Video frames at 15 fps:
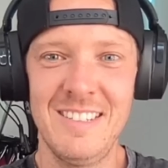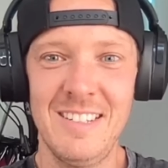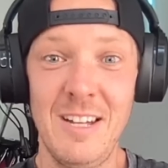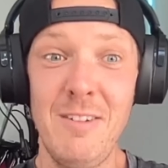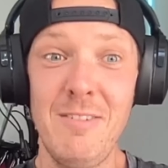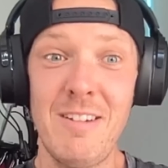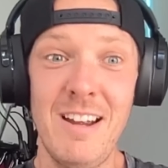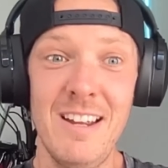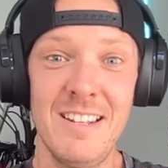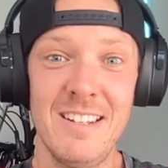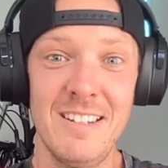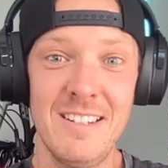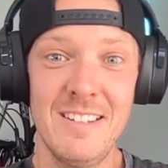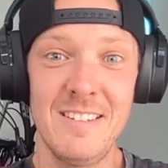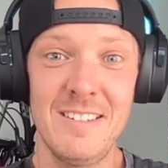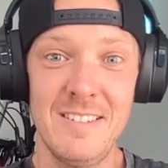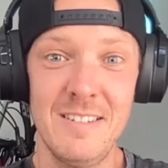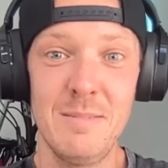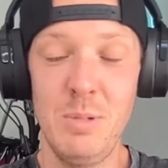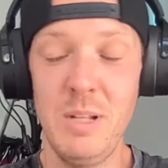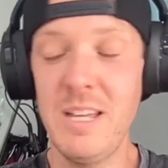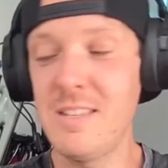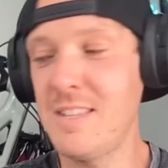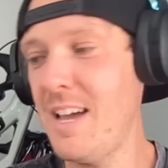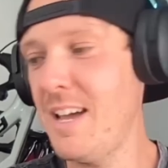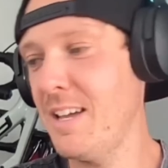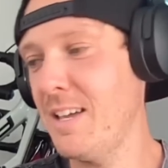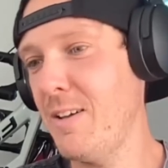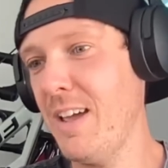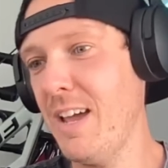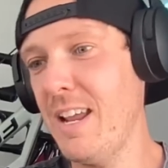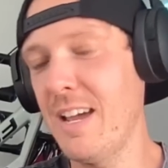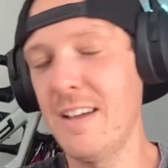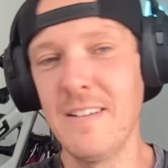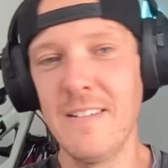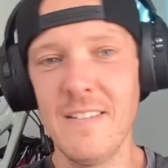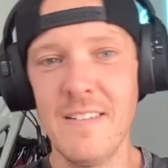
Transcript: All right. Please, yeah, go get it.